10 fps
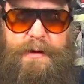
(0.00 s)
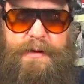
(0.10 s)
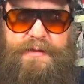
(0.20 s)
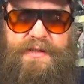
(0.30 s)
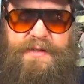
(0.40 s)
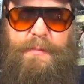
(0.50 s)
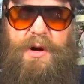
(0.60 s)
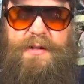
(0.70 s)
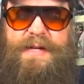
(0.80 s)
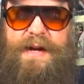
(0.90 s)
Here's a
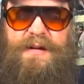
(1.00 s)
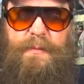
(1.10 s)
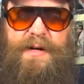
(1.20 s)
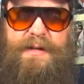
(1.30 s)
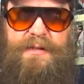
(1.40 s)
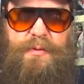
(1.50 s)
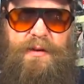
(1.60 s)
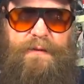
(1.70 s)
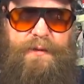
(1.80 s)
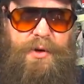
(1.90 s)
small tackle box with
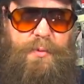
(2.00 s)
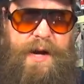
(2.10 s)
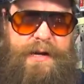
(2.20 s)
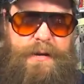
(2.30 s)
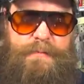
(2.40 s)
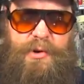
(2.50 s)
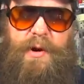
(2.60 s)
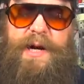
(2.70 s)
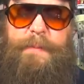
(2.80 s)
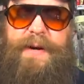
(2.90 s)
a few random
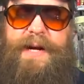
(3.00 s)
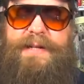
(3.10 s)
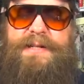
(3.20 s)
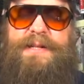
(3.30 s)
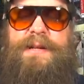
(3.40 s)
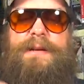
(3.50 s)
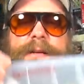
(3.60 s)
crankbaits.